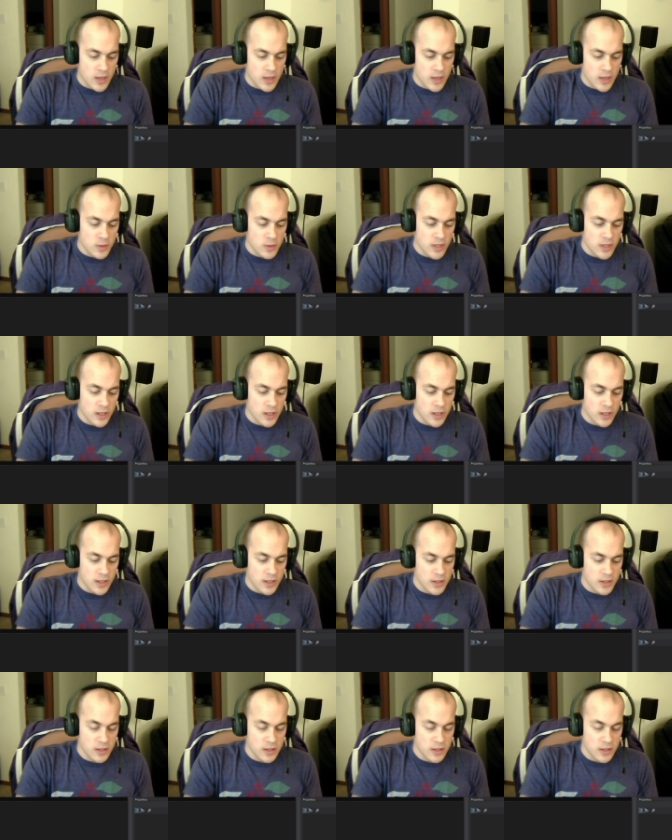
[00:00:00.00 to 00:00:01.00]
and you tell
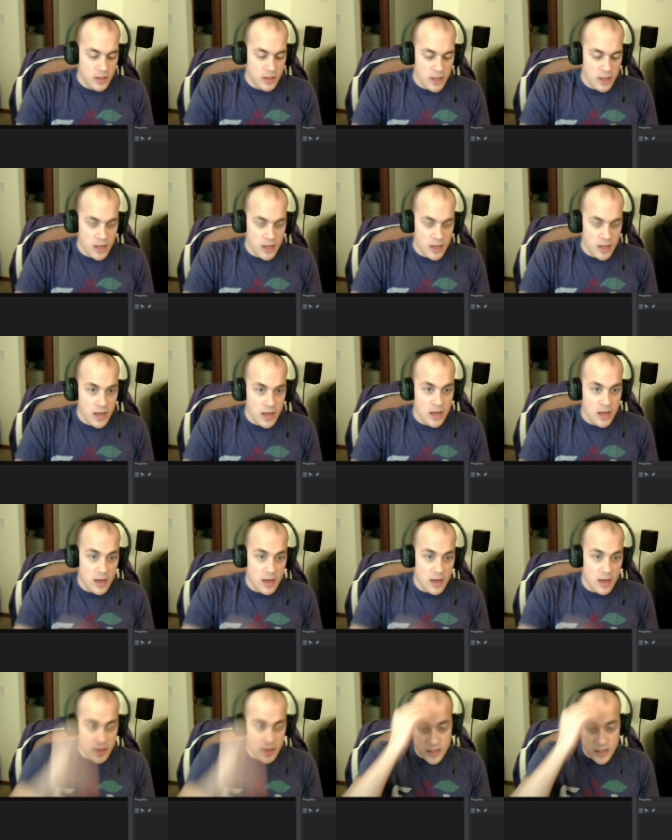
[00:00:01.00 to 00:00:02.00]
it
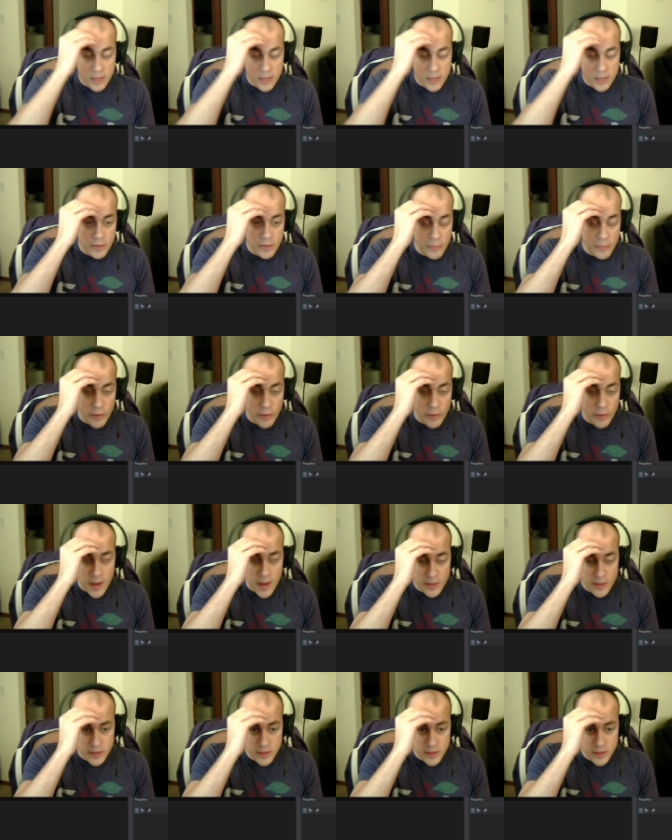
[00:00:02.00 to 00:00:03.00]
uh, a number of
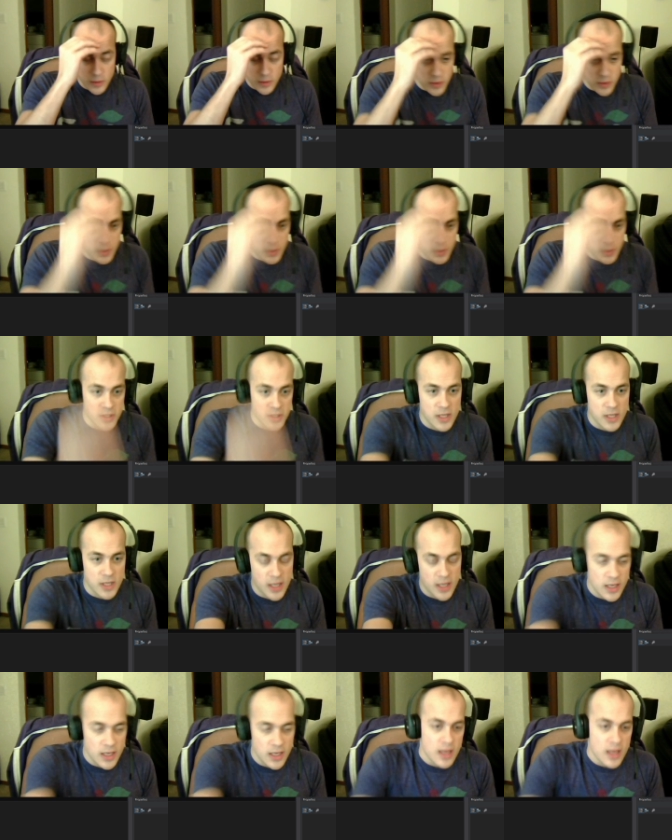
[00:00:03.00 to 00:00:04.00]
parameters. So, so you can
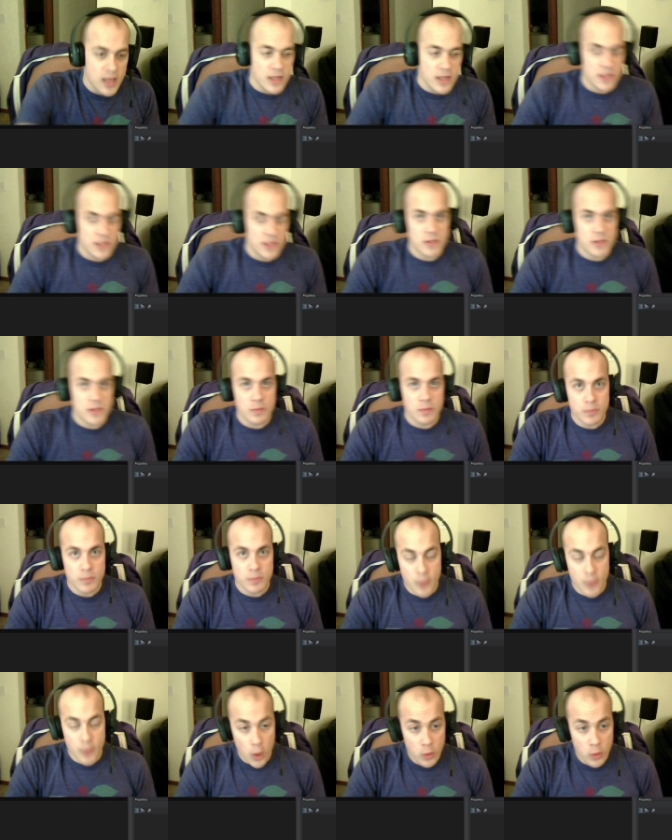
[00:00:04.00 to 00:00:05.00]
say that this
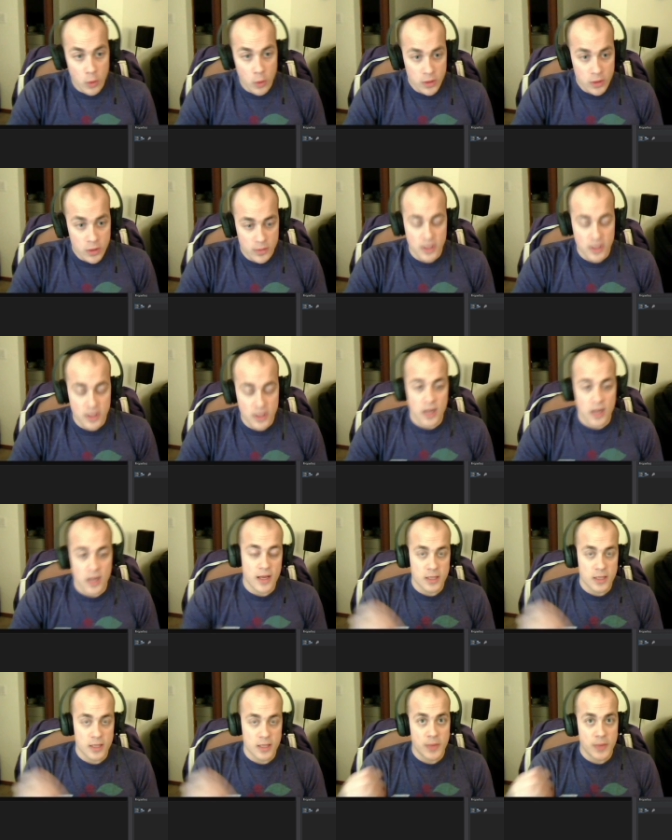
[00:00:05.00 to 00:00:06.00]
code
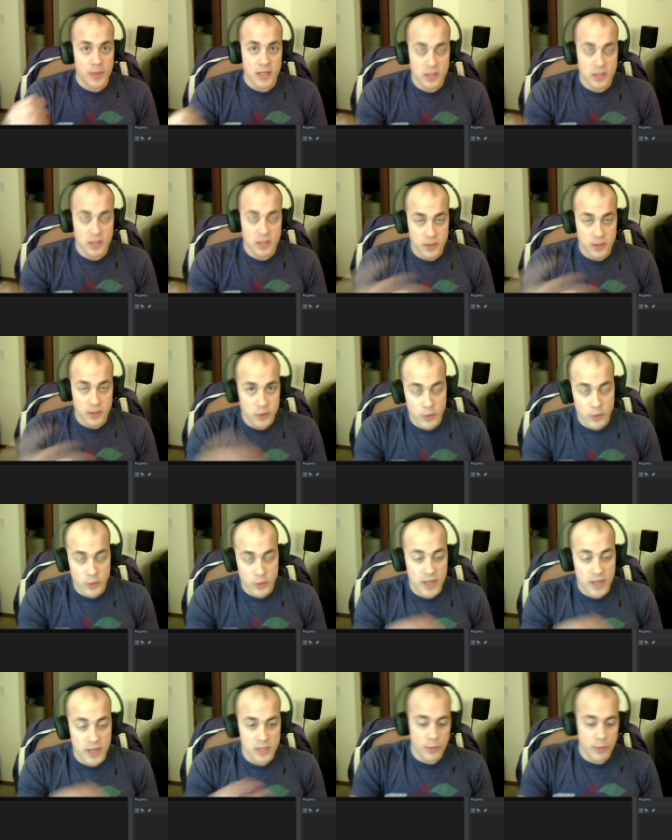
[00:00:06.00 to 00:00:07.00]
uh, expects a
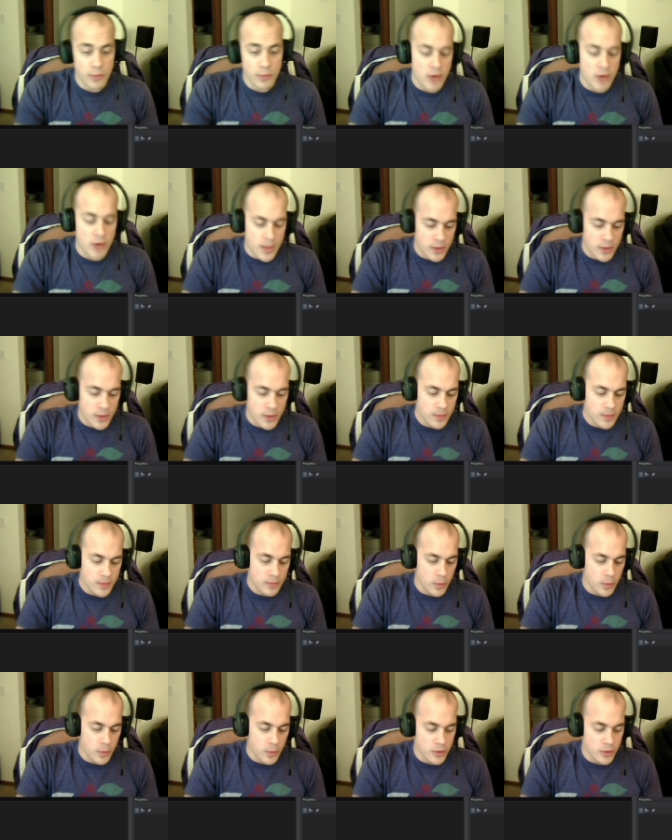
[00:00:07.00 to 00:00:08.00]
string as a parameter.
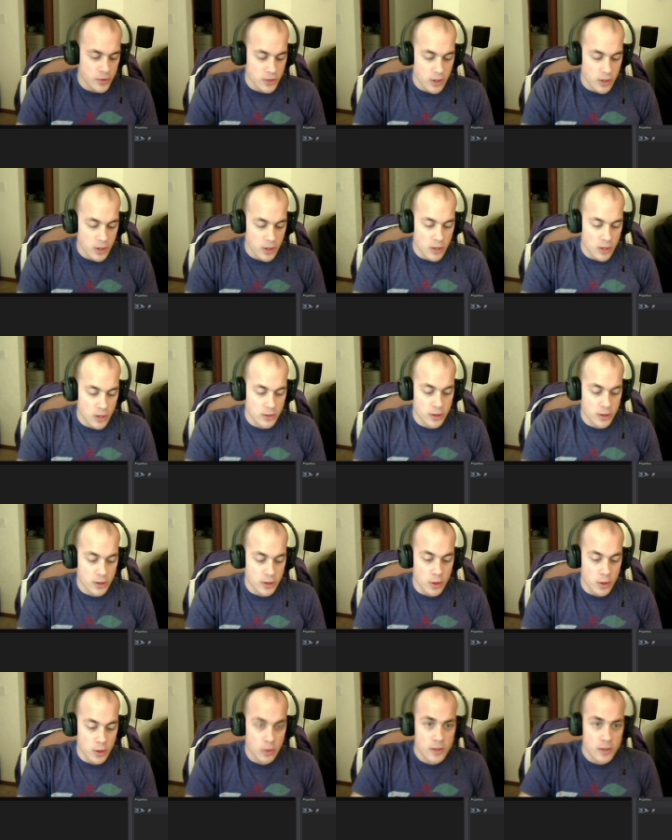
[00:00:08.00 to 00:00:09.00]
We're just going to call it
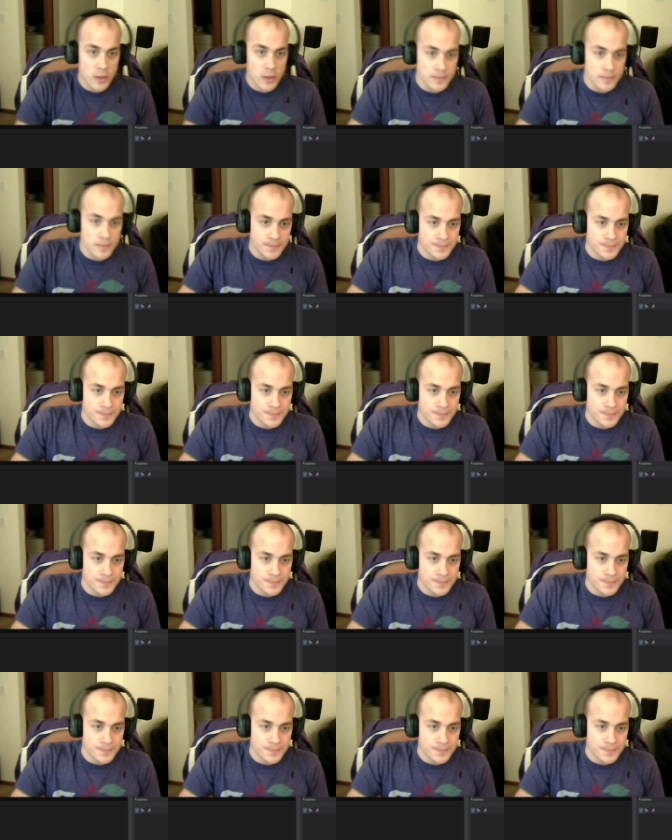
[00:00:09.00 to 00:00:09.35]
code.